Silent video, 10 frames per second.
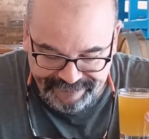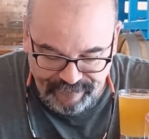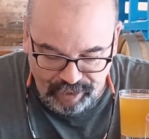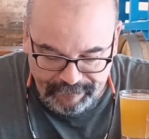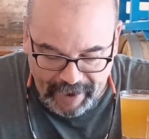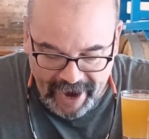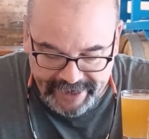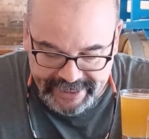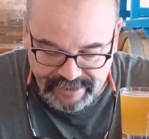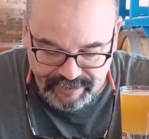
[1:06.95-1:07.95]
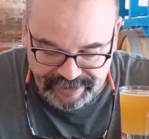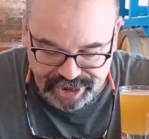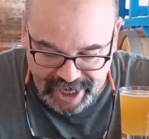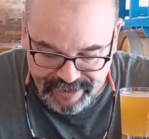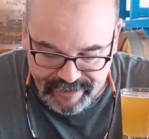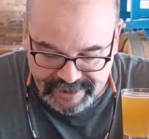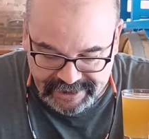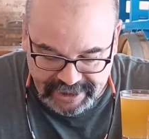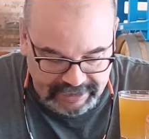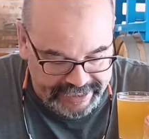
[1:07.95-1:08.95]
full-bodied with generous,
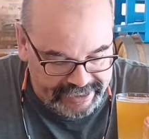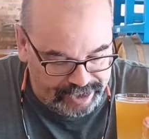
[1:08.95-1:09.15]
clean